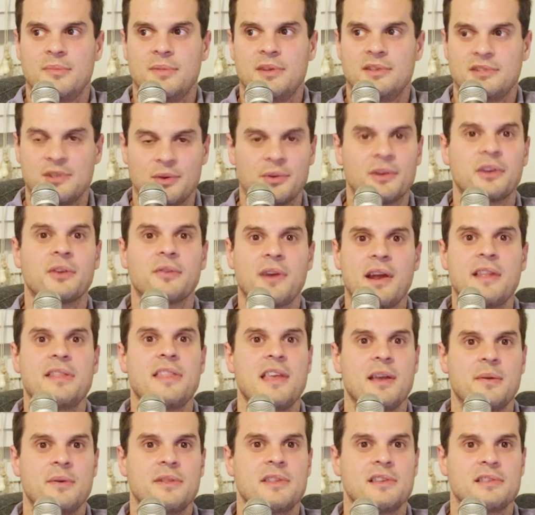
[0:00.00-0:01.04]
he's doing a great
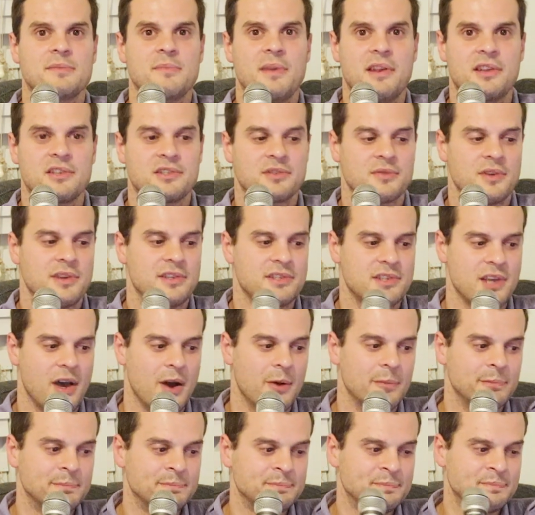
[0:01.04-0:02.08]
thing with his ministry.
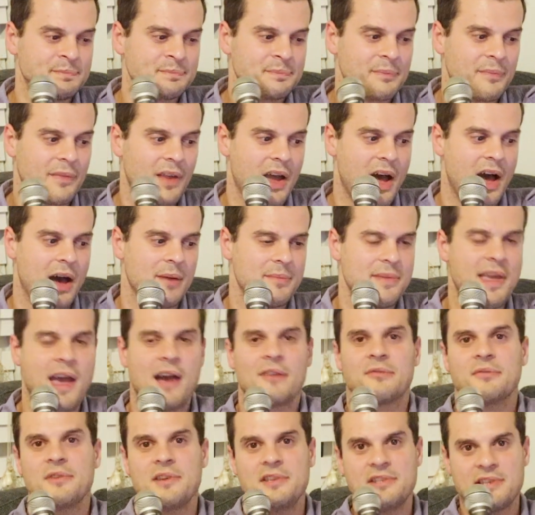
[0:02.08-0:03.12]
So
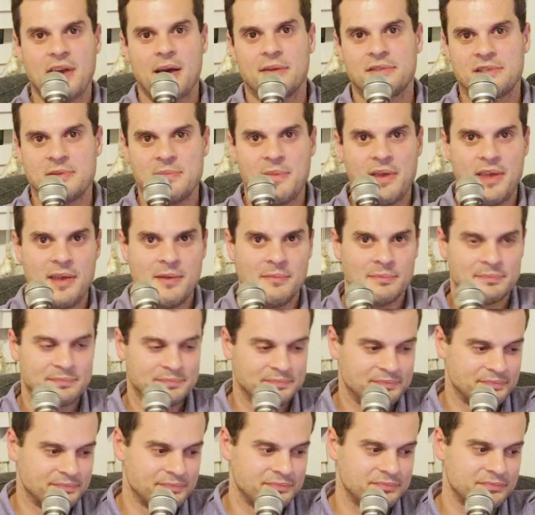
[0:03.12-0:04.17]
reach out to me.
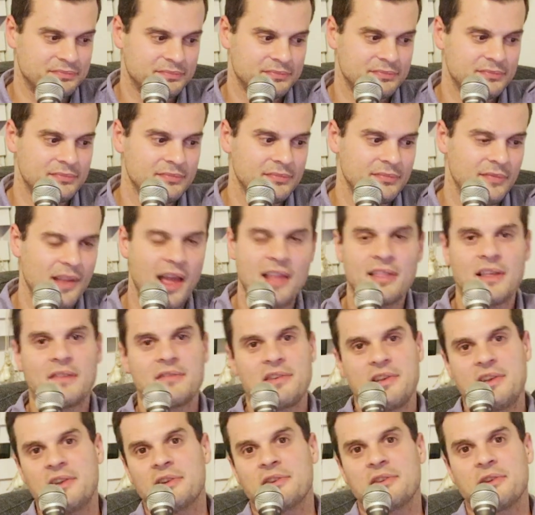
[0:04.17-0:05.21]
I'd love
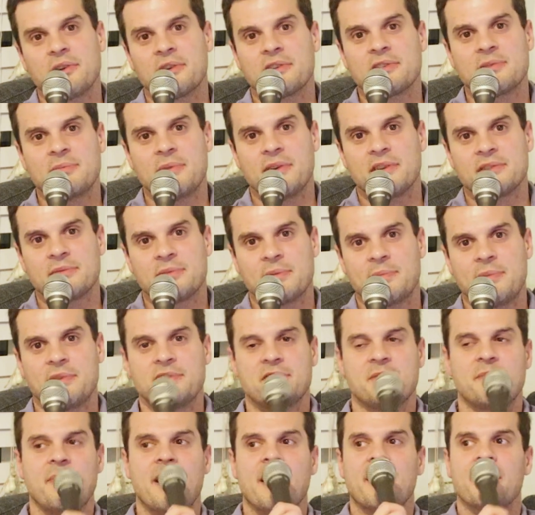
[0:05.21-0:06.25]
to hear your experience with
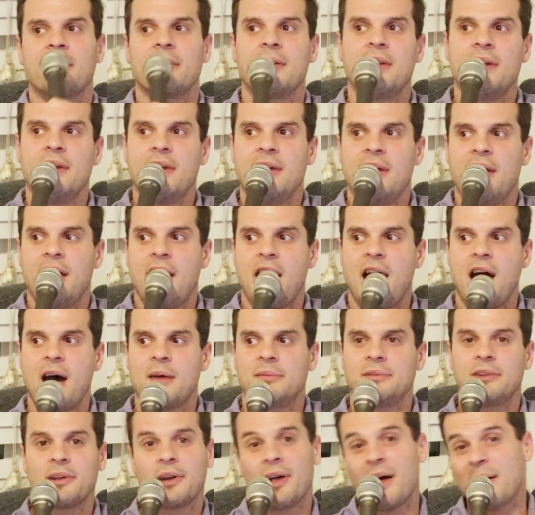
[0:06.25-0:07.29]
Bishop Barron.
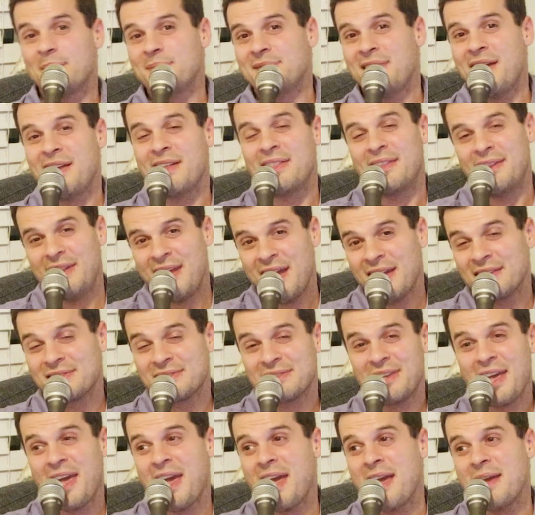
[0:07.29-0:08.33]
A little update on the
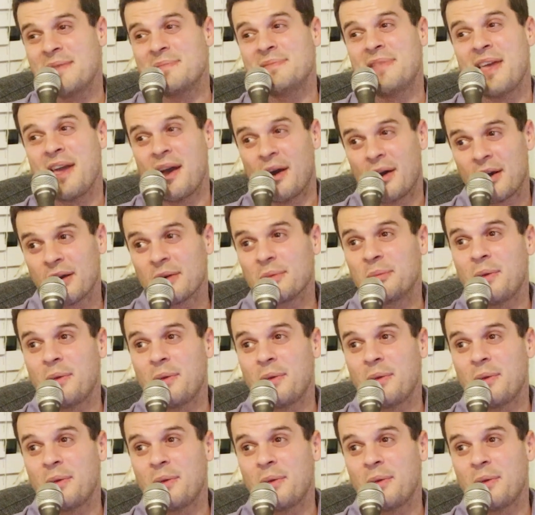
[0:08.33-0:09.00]
Knicks game. They are